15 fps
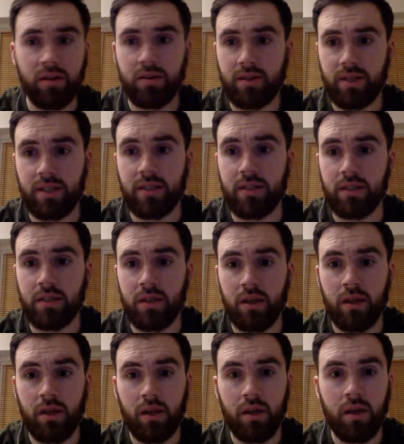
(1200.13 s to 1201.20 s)
since,
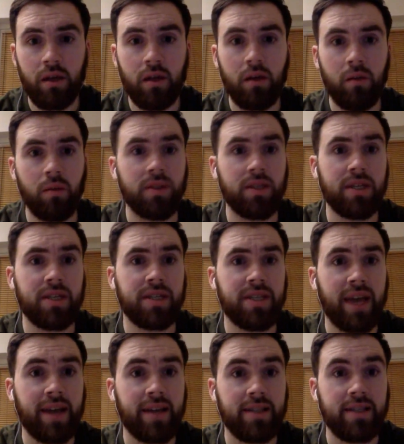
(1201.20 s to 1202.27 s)
was it his
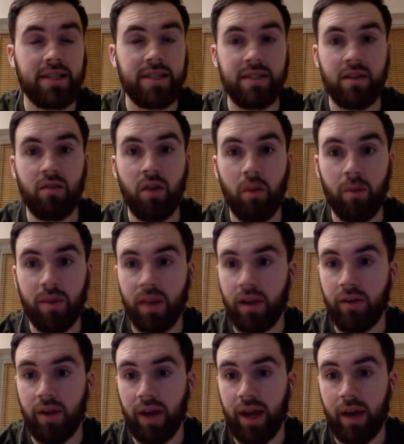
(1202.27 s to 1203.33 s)
second season in Roma that he
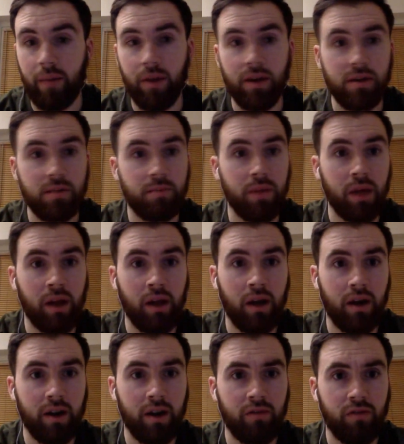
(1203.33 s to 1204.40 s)
really came on, has been
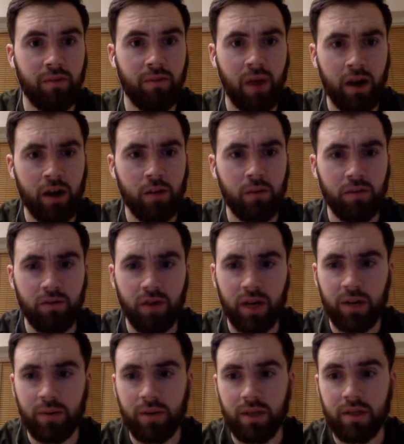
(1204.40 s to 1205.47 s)
kind of remarkable for
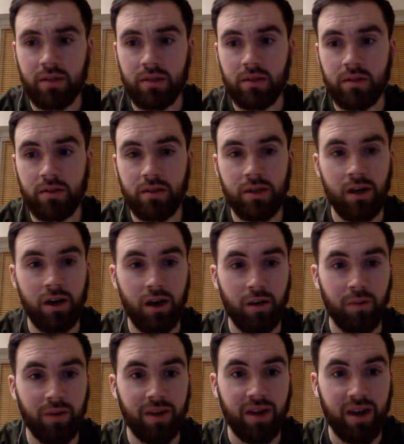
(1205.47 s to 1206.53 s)
anyone that saw
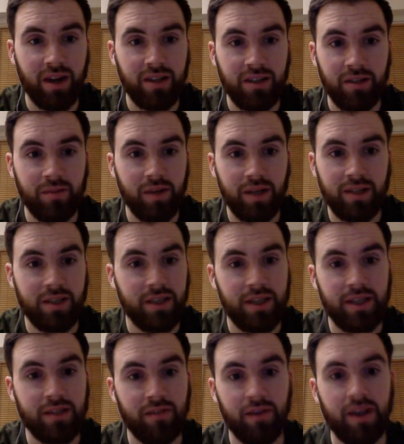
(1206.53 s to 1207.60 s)
him with Arsenal, because you
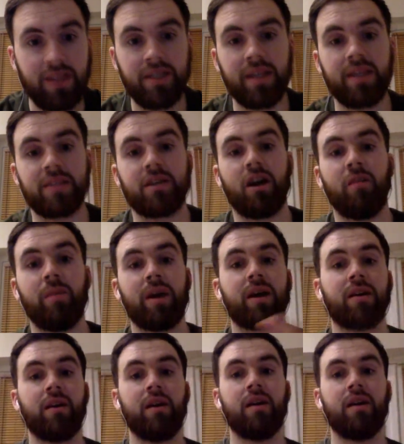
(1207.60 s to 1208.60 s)
didn't really see this coming. And